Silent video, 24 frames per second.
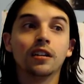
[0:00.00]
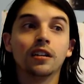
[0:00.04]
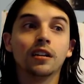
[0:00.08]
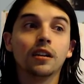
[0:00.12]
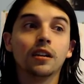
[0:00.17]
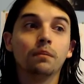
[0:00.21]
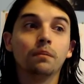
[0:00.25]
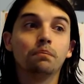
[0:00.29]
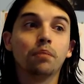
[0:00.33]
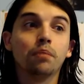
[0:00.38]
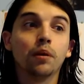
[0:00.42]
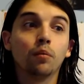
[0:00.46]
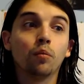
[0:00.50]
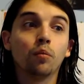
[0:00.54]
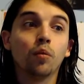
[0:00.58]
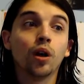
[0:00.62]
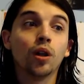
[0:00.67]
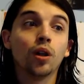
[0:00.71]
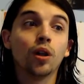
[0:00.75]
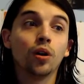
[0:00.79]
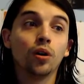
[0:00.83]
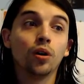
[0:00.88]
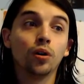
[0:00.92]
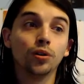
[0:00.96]
But while
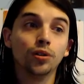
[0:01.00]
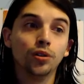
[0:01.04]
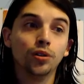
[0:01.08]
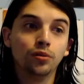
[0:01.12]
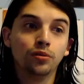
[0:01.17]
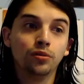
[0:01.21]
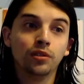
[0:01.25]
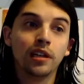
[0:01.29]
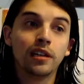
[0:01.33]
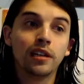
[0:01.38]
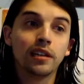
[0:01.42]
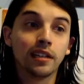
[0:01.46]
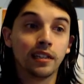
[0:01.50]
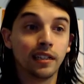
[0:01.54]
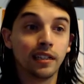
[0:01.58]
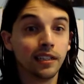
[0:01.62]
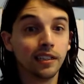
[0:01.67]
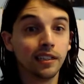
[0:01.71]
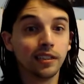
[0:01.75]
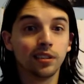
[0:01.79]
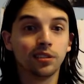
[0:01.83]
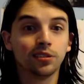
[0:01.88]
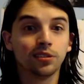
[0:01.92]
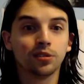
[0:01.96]
also saying it
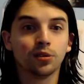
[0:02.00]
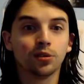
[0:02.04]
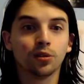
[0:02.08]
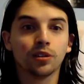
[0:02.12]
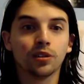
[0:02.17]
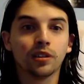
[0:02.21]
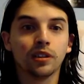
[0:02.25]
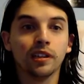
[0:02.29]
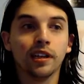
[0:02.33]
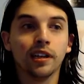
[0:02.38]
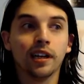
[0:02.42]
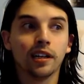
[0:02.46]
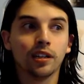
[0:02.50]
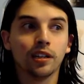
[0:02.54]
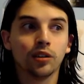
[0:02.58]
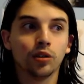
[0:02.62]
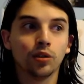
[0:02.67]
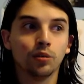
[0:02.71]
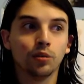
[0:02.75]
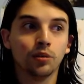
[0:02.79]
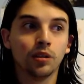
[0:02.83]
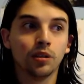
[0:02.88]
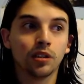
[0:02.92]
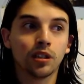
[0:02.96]
is historically accurate
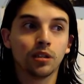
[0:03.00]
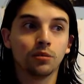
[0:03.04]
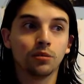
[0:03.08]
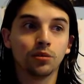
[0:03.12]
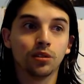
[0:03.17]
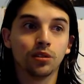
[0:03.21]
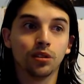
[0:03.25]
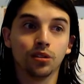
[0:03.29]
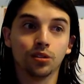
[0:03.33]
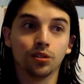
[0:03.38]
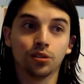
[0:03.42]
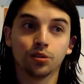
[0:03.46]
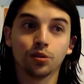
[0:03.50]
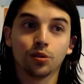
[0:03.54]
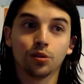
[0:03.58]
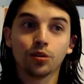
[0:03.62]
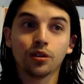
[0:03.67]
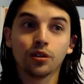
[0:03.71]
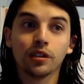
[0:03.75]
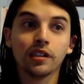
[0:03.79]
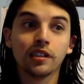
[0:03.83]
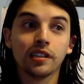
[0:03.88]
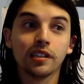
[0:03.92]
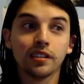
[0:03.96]
when it comes to the
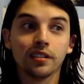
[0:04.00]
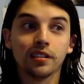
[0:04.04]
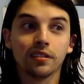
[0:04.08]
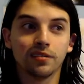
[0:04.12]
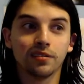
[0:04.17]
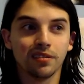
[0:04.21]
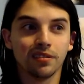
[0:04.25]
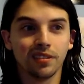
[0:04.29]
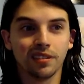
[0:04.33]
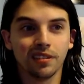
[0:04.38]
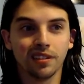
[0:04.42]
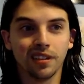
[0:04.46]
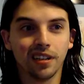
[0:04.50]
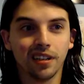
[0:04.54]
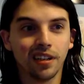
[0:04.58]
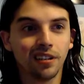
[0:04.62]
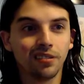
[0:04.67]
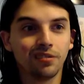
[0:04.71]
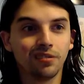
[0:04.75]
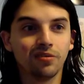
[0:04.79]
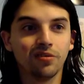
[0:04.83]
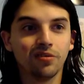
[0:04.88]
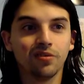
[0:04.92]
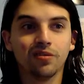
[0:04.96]
story,
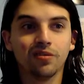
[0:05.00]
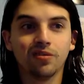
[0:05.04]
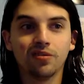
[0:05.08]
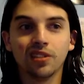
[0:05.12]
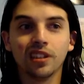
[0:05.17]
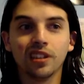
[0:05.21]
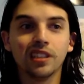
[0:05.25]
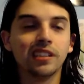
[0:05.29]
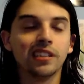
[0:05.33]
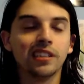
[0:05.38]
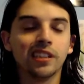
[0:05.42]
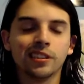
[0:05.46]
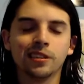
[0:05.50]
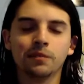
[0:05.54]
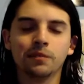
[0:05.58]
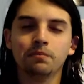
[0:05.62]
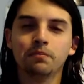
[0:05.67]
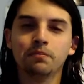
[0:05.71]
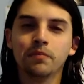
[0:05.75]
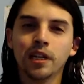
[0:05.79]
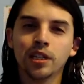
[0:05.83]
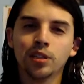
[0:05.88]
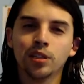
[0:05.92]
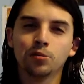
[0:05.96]
really doesn't
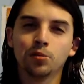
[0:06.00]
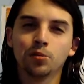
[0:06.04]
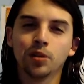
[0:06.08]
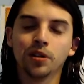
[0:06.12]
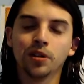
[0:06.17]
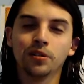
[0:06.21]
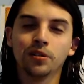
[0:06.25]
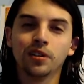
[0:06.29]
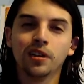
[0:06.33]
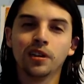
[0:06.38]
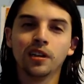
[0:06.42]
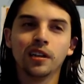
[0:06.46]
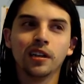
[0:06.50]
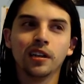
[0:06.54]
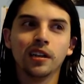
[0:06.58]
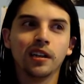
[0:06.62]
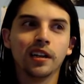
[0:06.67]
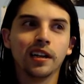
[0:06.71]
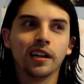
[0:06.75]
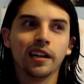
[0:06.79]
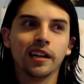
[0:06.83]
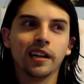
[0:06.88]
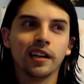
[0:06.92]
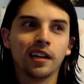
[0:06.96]
mesh well.
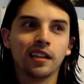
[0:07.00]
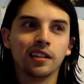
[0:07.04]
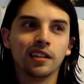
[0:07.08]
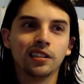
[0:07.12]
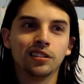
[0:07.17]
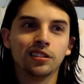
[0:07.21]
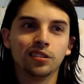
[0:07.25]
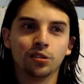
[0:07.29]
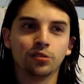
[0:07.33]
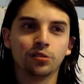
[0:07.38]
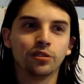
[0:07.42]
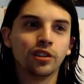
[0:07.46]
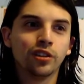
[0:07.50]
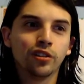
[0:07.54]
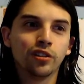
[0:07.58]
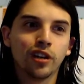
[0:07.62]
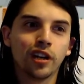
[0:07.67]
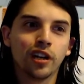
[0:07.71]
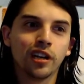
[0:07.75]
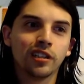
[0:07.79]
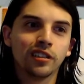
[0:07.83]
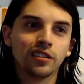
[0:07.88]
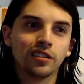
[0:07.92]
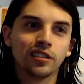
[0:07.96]
And insulting your
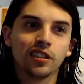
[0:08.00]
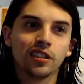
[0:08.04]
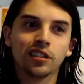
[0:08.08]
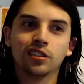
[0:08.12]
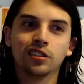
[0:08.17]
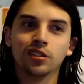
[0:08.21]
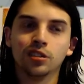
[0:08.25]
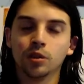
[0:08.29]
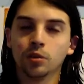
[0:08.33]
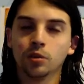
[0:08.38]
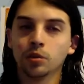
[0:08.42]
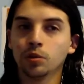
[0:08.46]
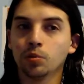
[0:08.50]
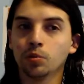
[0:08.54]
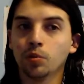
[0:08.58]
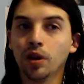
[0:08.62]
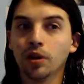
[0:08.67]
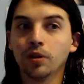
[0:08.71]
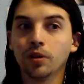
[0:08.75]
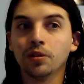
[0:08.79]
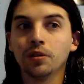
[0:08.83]
audience doesn't do as well.